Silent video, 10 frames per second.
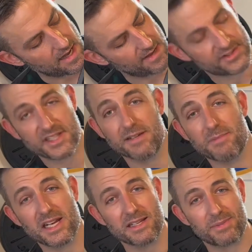I've seen
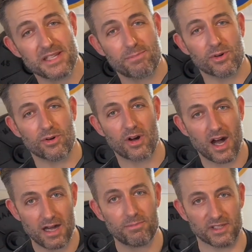many people
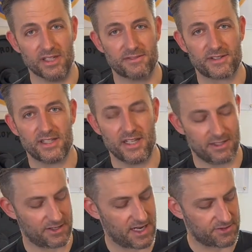hub lift
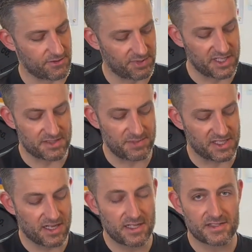international plates
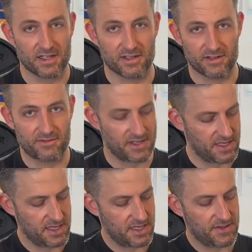because of
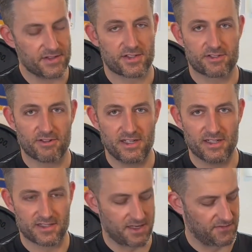the
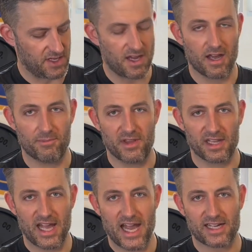straightness of the hub, the
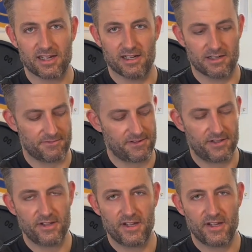lack of